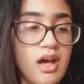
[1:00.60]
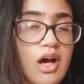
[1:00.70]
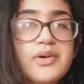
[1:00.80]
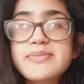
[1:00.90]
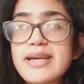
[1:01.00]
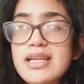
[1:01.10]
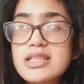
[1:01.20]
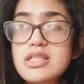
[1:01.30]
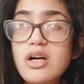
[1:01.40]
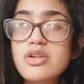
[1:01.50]
I was
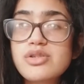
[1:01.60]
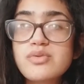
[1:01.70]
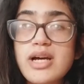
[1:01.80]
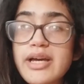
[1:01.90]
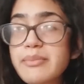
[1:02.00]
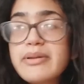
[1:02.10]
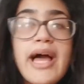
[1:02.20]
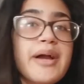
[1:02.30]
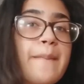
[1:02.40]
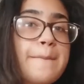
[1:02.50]
planning to also dye it
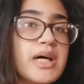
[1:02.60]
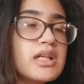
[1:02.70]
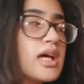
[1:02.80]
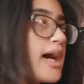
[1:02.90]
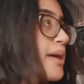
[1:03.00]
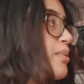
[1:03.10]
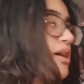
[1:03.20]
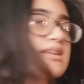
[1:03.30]
black, but I brought in